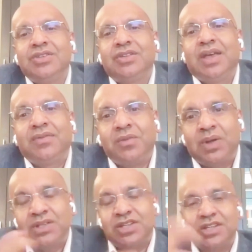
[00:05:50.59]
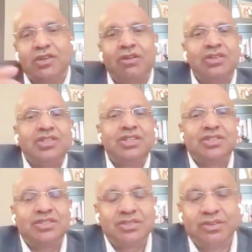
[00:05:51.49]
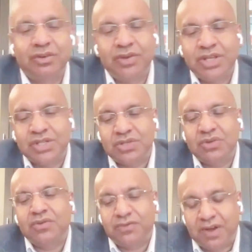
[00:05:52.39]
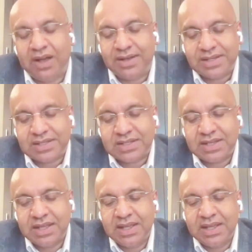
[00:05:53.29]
So therefore, whilst technology is growing so fast,